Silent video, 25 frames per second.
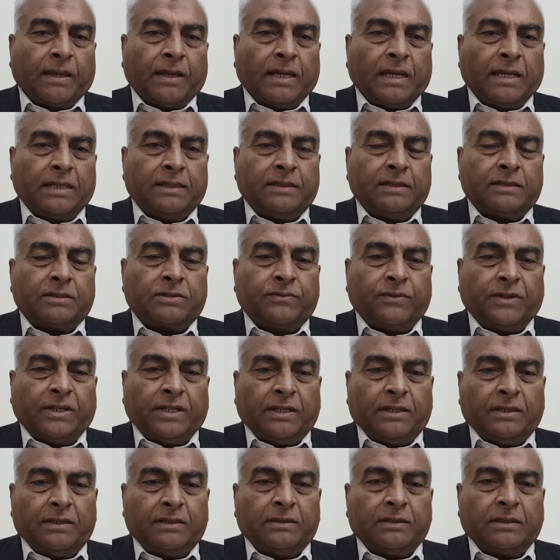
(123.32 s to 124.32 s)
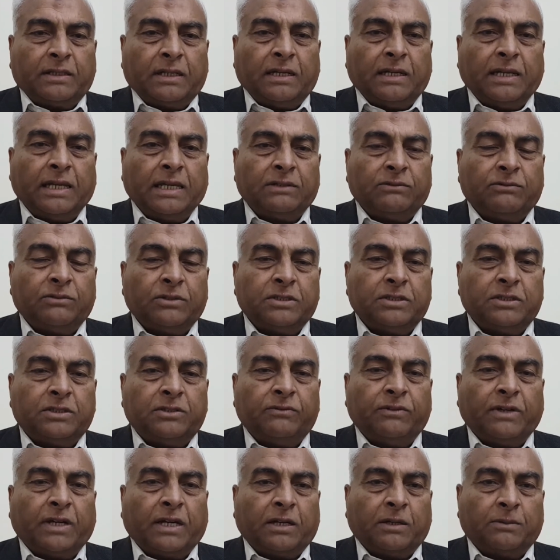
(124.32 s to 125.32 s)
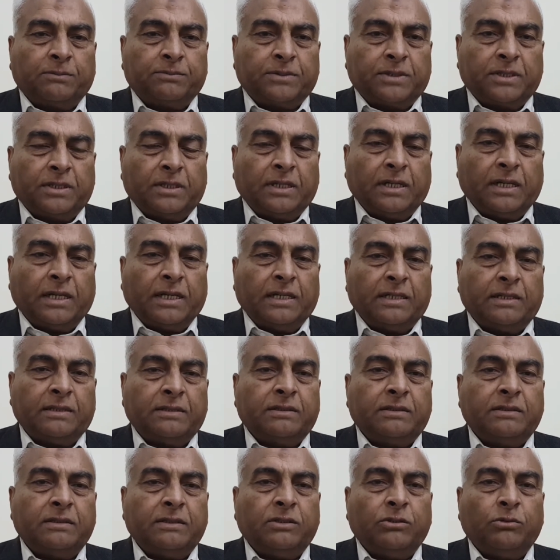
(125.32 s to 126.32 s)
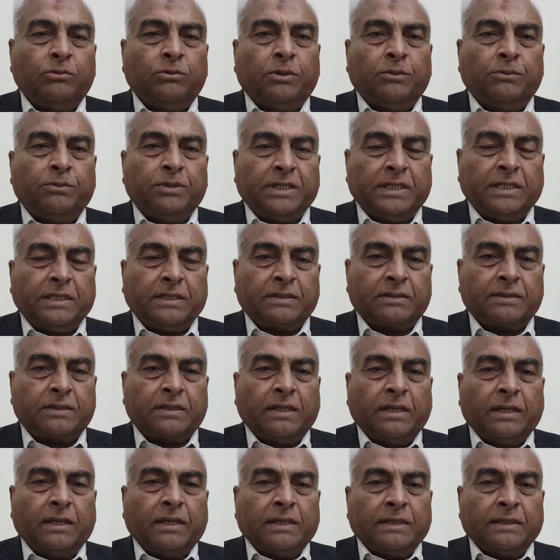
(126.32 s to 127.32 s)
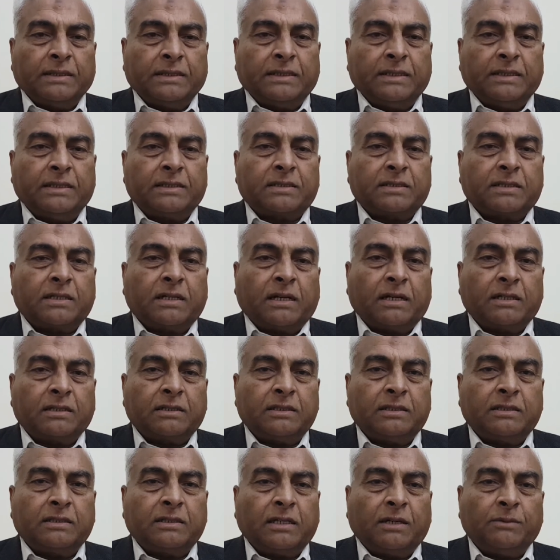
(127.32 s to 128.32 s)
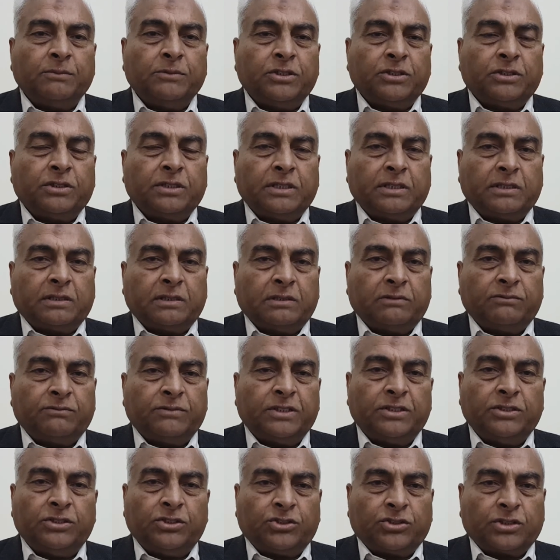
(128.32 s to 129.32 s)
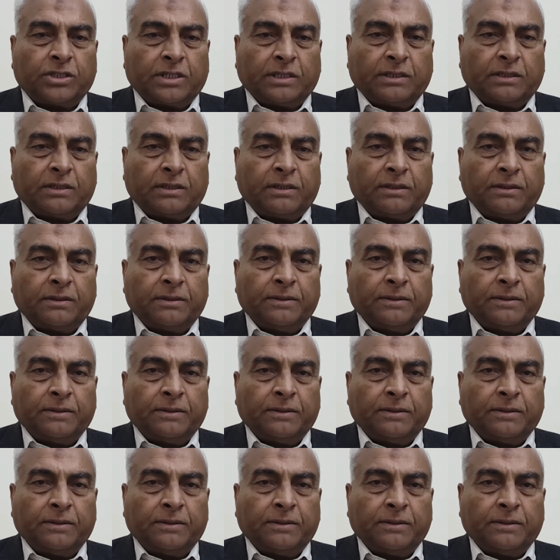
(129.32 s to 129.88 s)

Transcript: And this way the language developed and the human beings, they started communicating with each other.